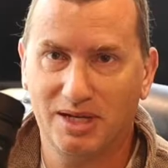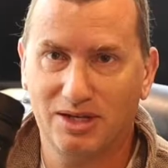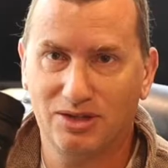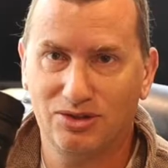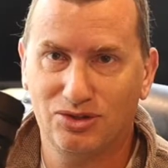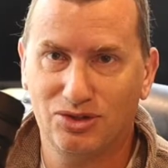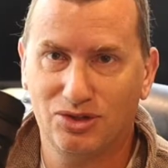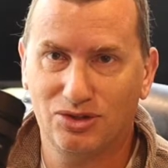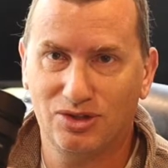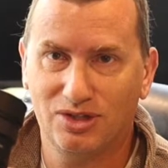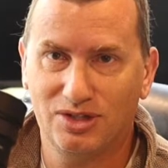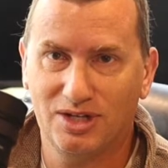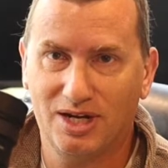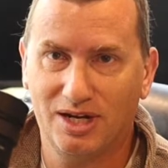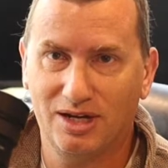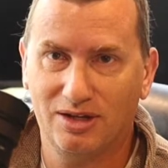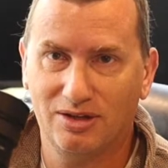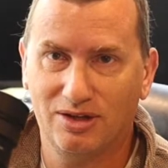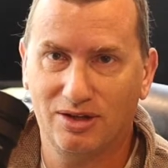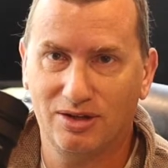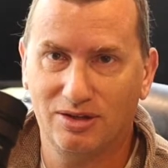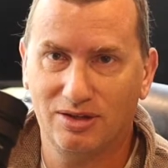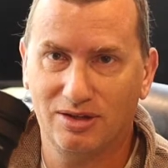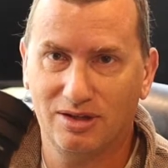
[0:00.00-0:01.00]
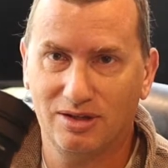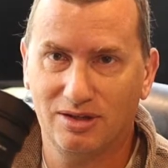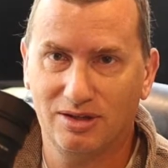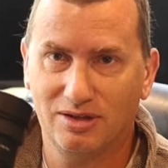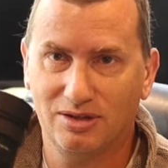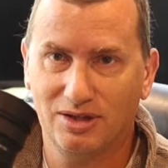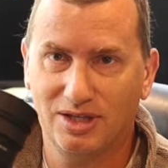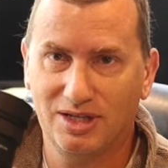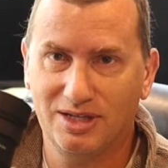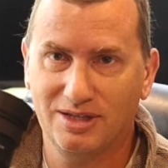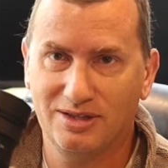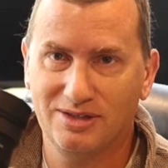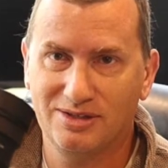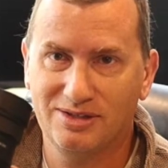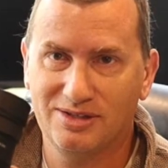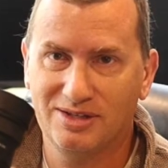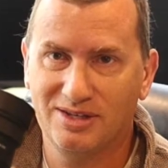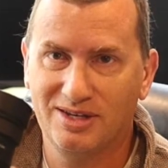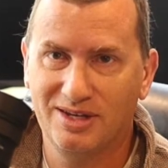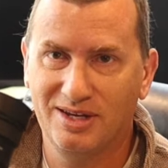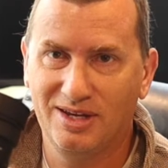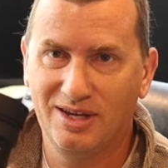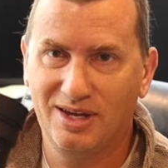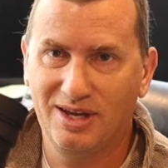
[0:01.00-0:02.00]
can turn the dial on the lens,
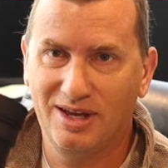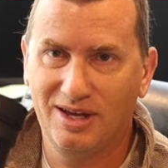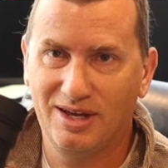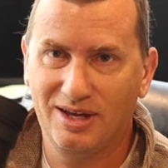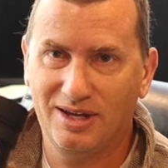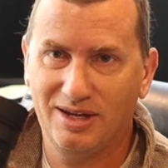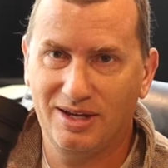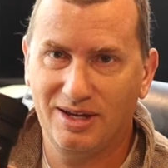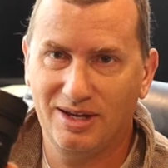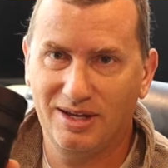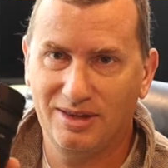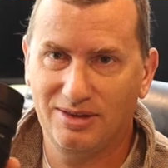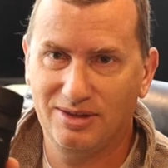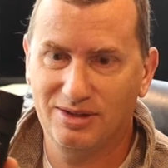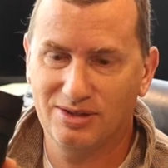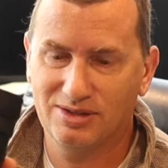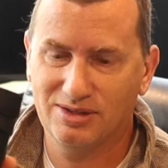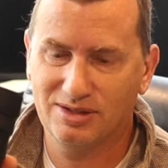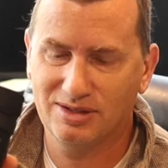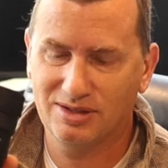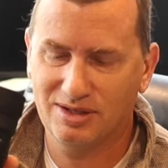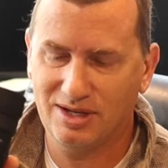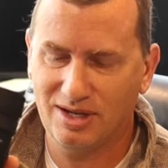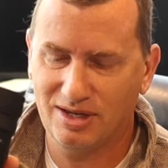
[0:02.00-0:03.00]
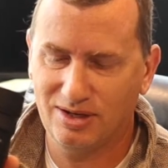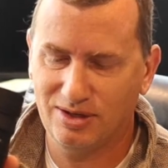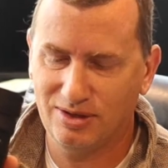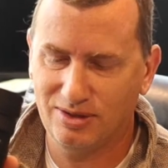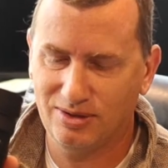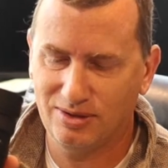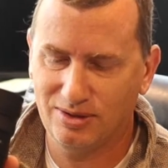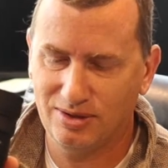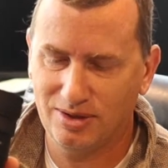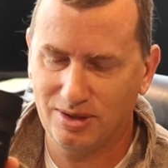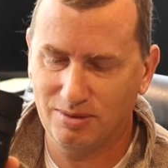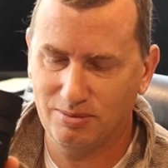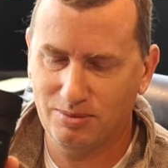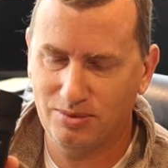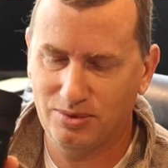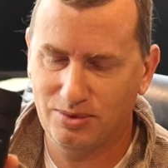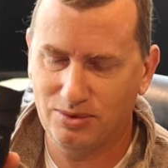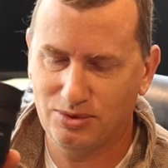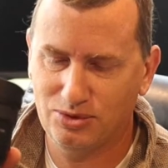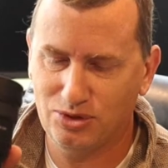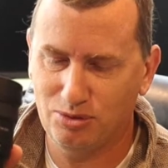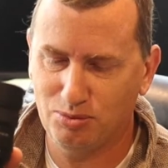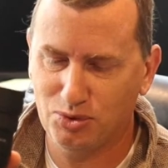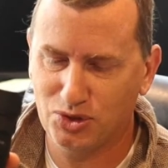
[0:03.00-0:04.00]
and this kind of
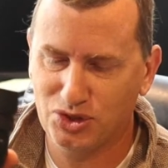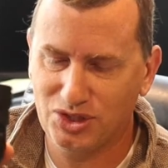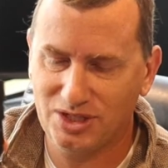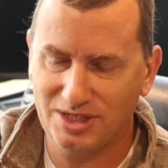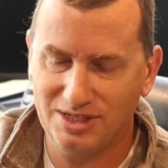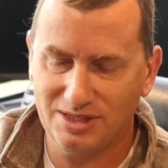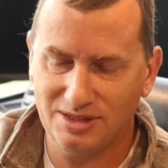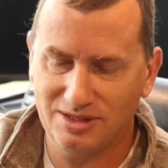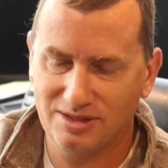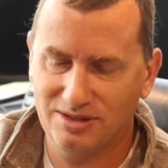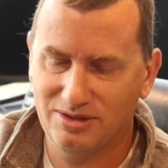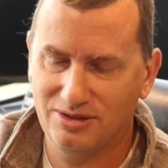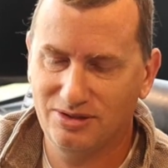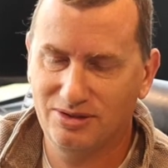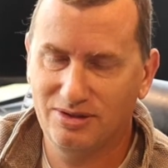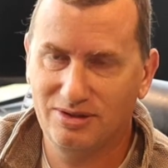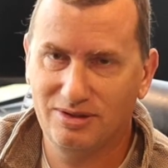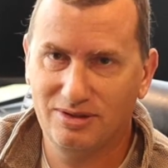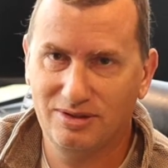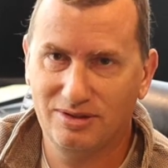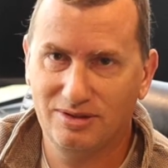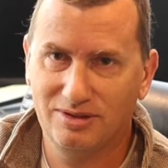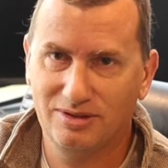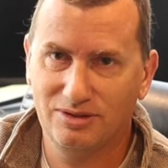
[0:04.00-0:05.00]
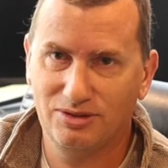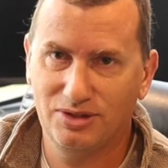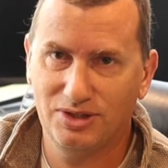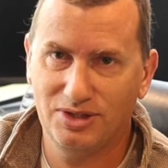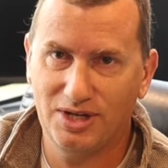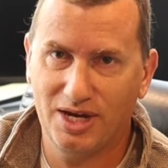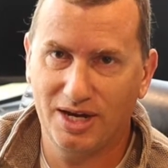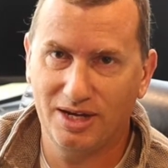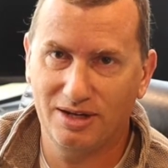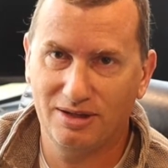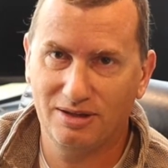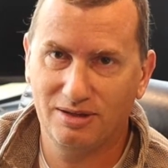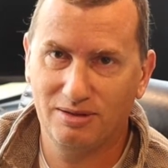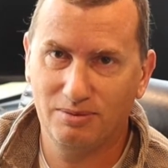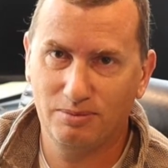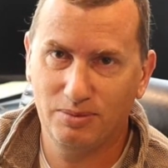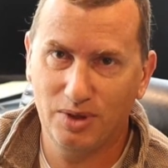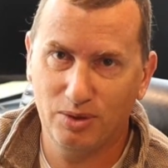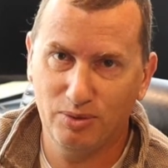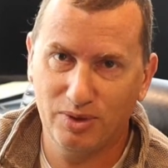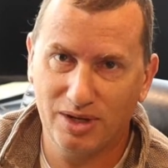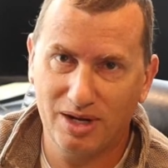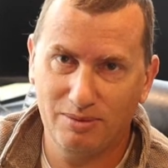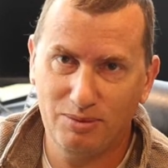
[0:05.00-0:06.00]
supersedes the dial.
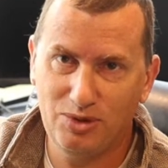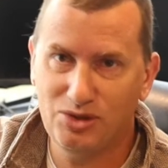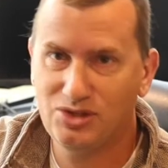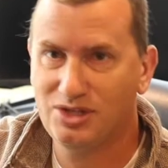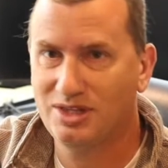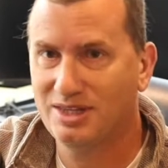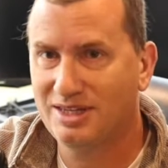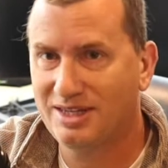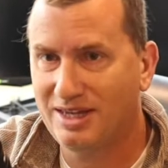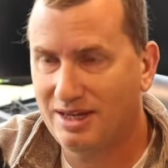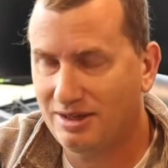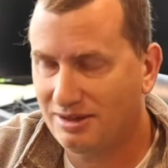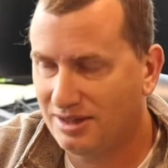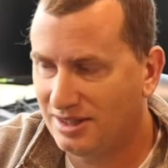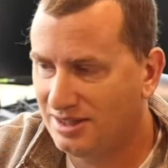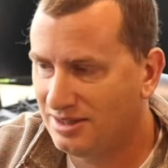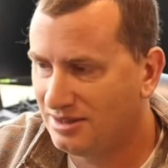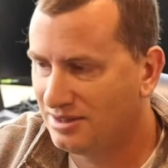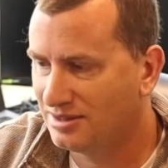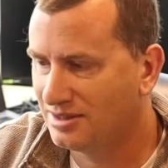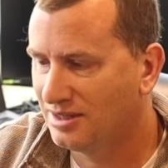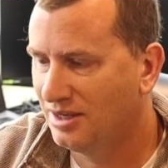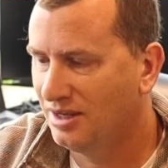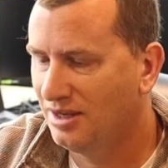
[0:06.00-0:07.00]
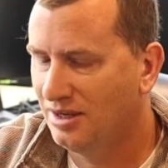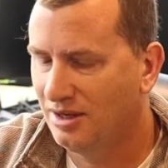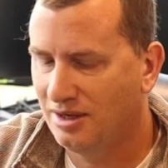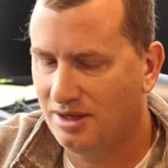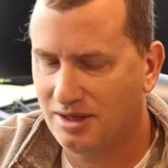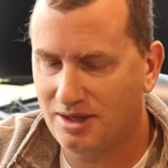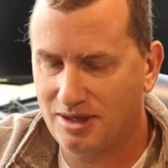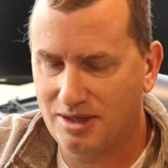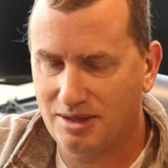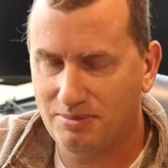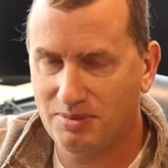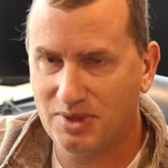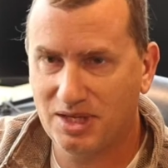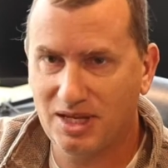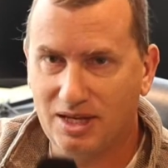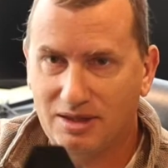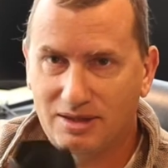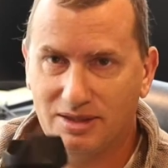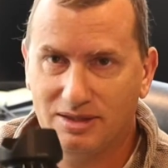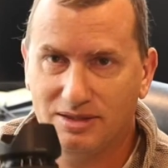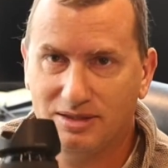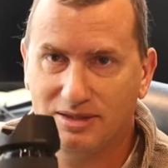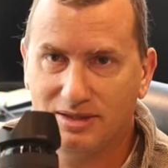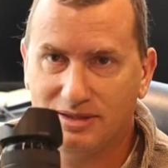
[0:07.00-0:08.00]
But when I'm using the kit lens
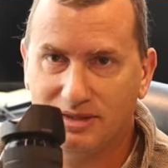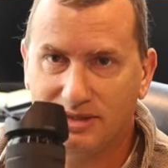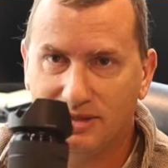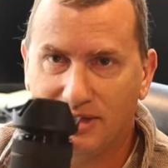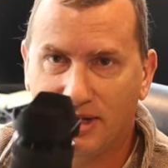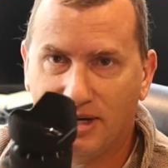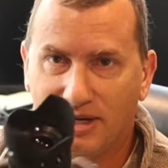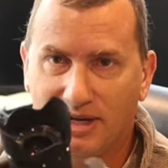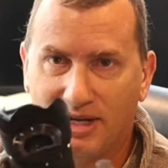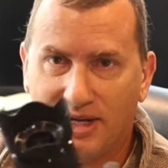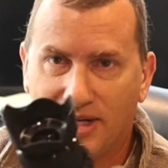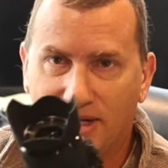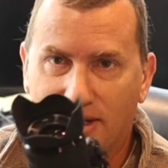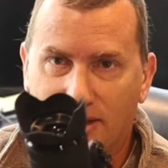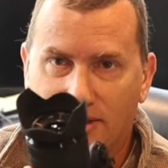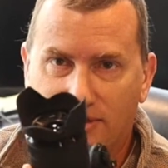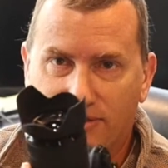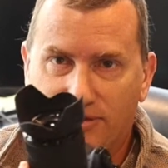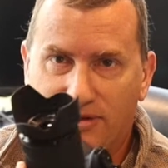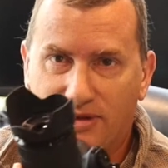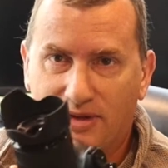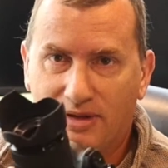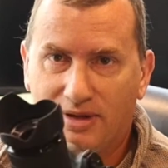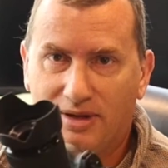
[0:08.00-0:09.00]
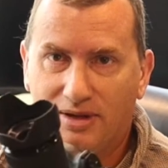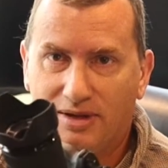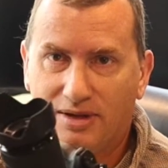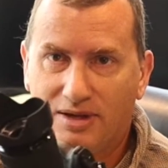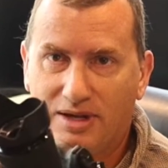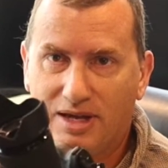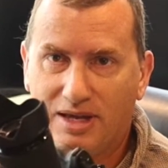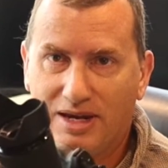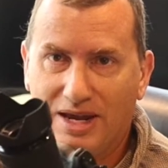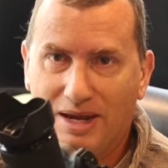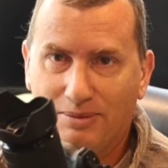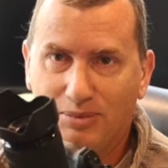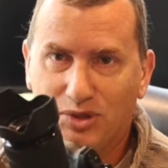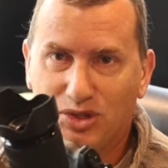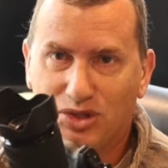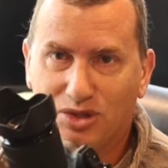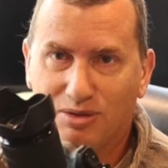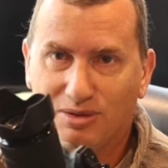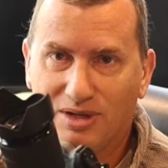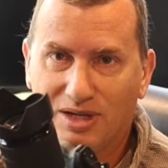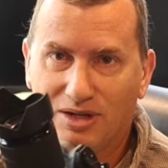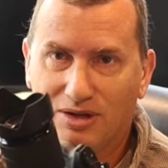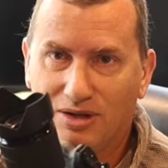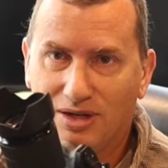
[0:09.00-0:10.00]
does not have an aperture
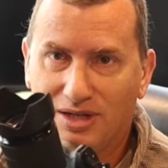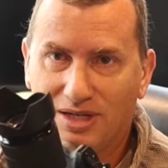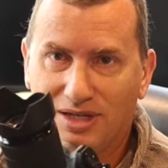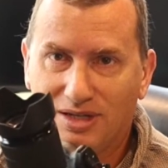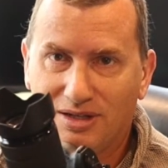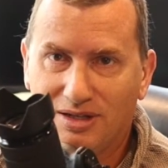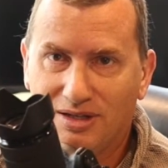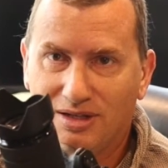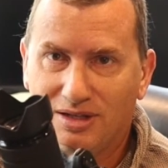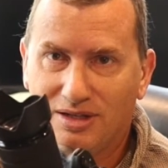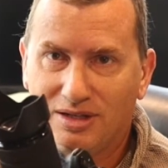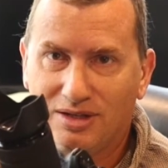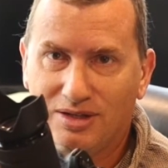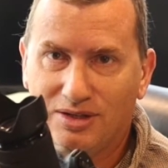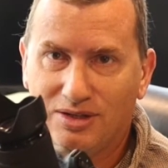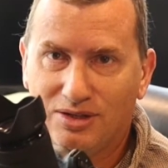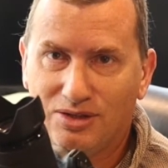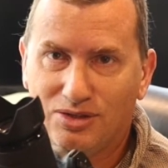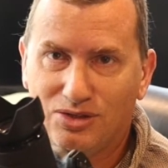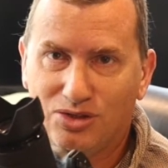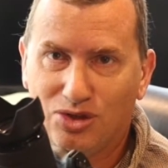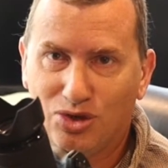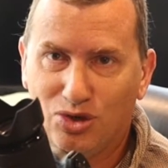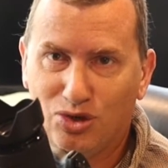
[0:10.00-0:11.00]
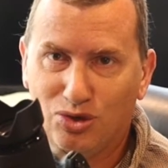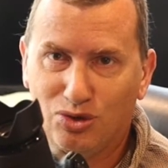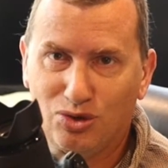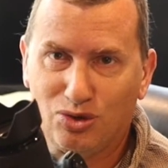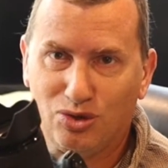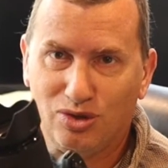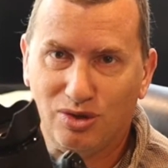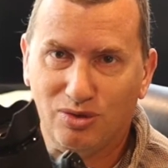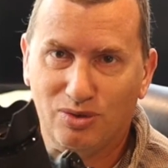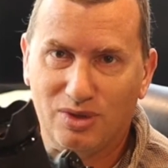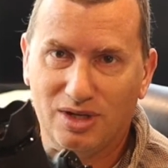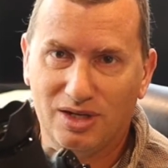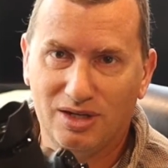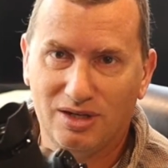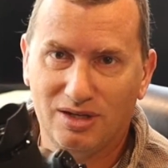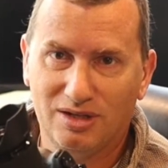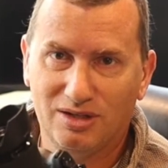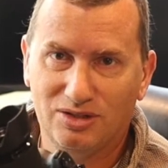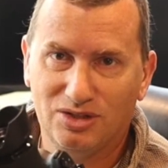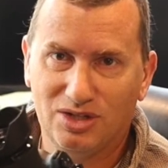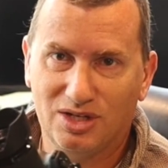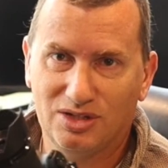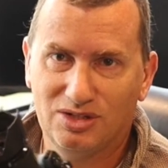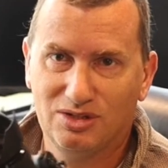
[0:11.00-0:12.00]
ring on it, so the only way to
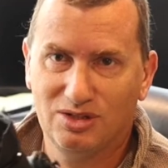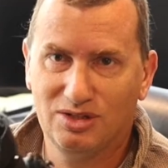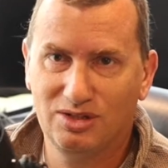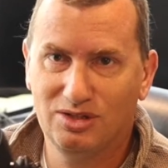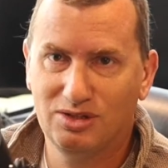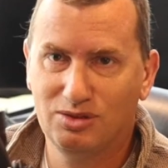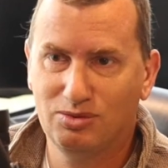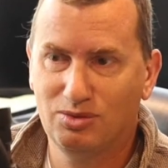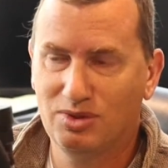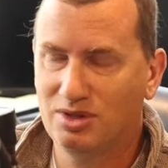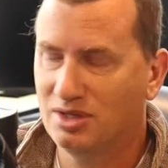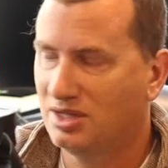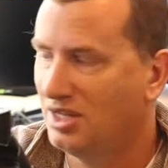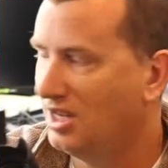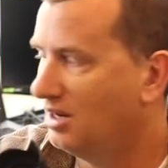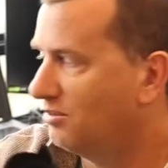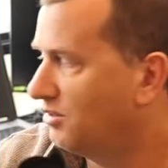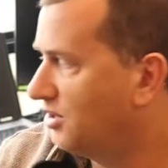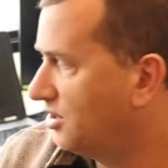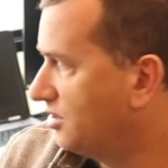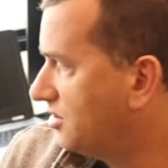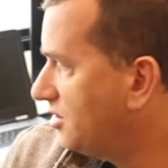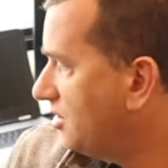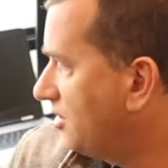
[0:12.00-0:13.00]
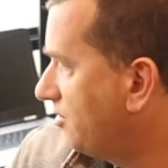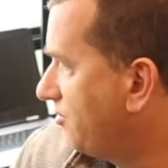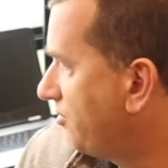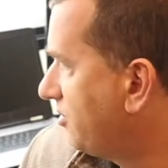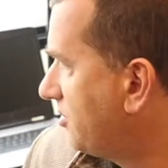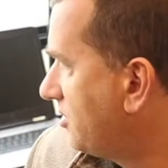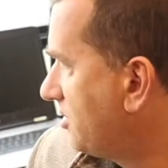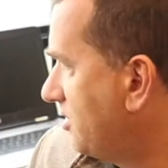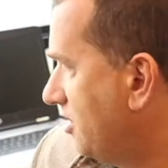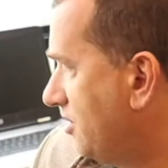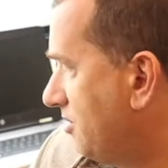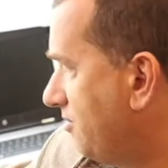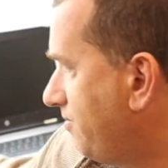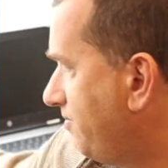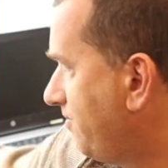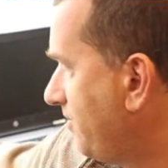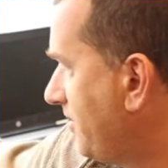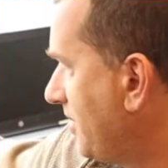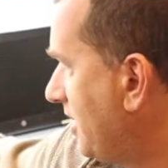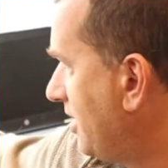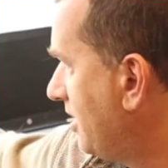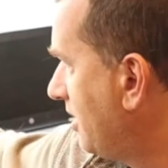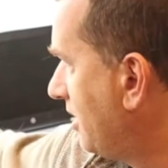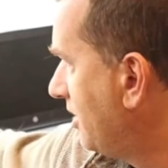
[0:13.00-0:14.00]
adjust it is with the camera itself. So
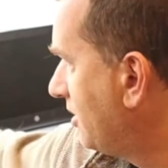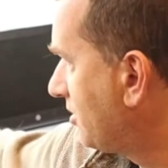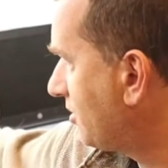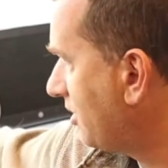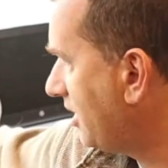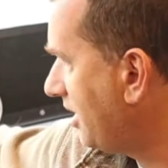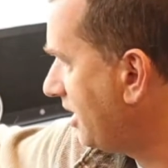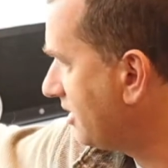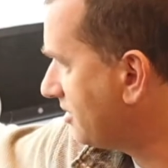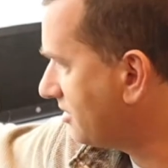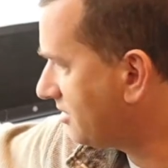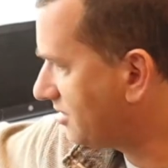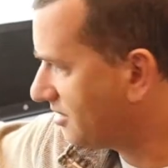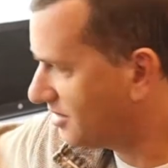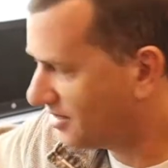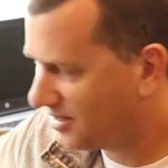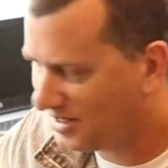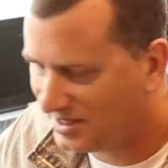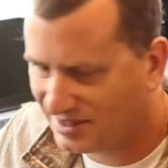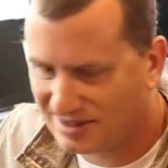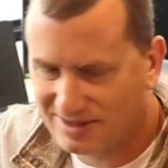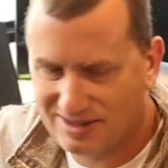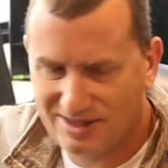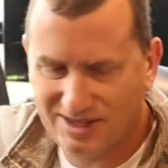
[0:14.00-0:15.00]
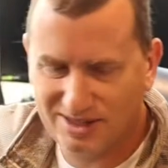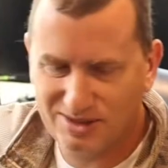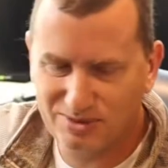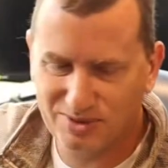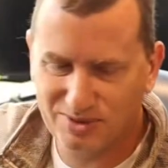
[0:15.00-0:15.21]
yes, that's